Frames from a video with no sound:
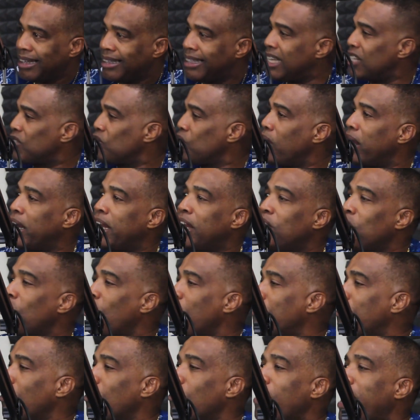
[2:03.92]
There's really
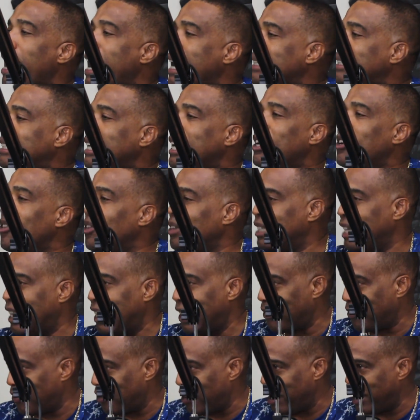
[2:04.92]
no variety in your
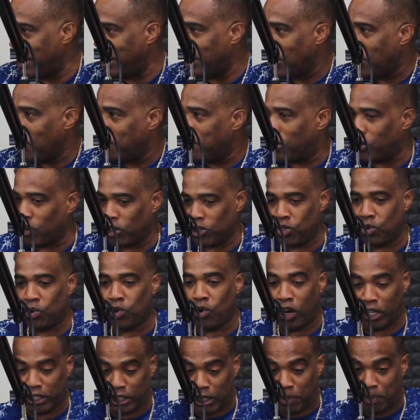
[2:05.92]
delivery because you
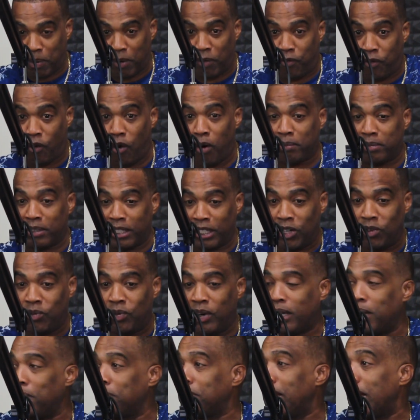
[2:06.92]
got to perform to the
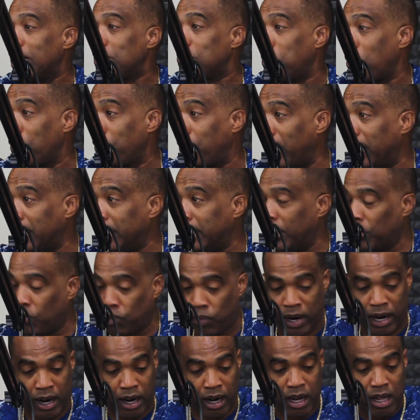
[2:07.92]
rhythm that's
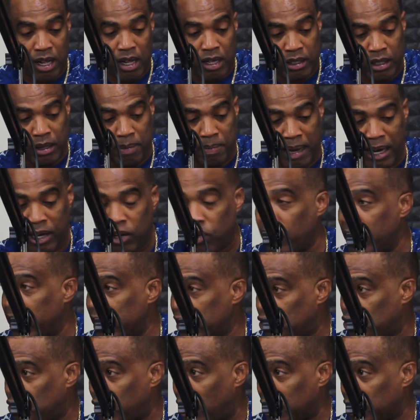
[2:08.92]
provided where the
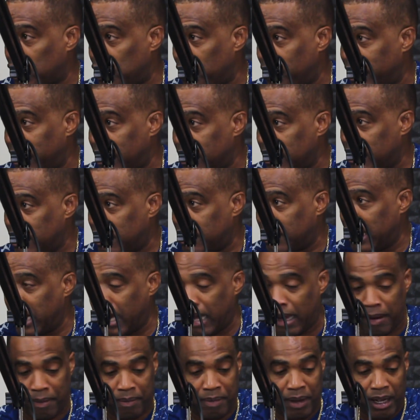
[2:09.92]
melodic structuring is the
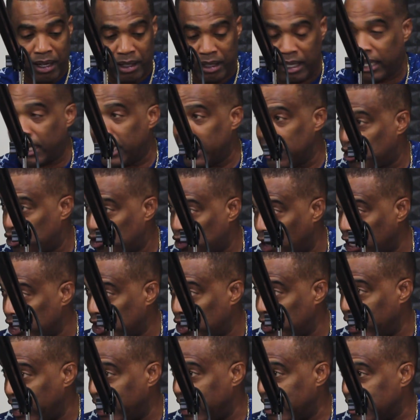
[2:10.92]
same, the key
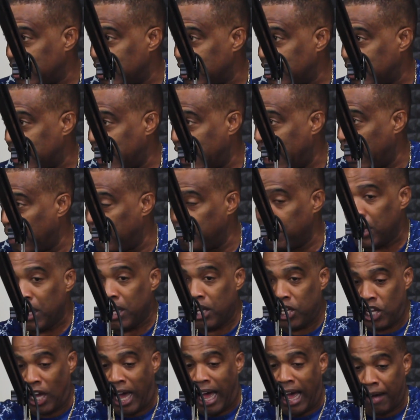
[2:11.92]
structuring is the same.
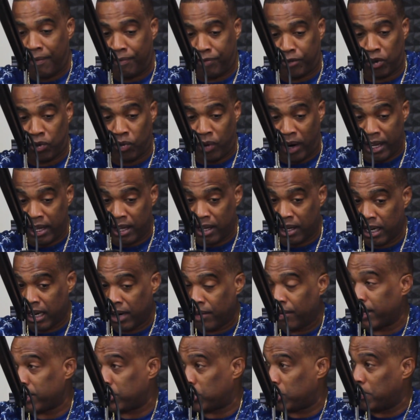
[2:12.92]
You have to write your
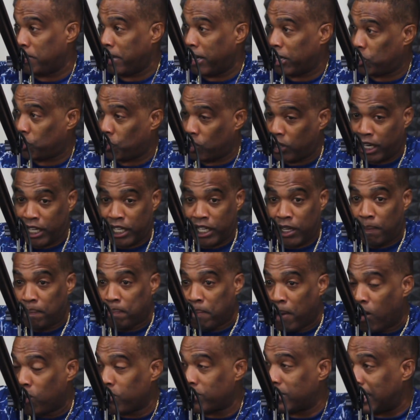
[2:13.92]
lyrics to make sure that you
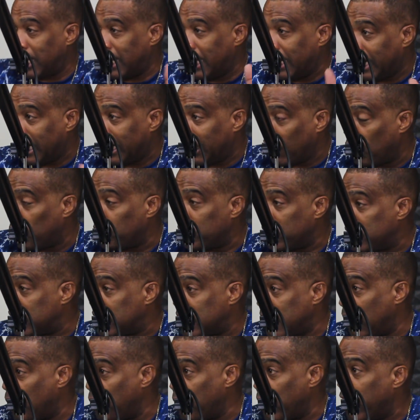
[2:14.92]
bounce in and out the
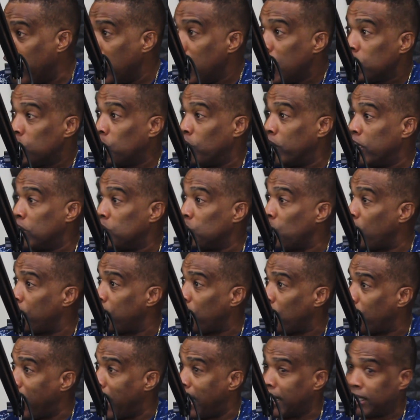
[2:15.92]
same way. So there's no
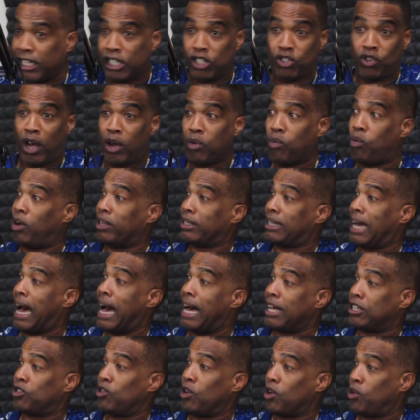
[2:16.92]
variety. So I want to
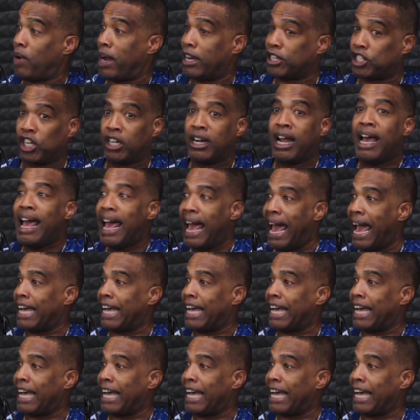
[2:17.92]
ask you a question.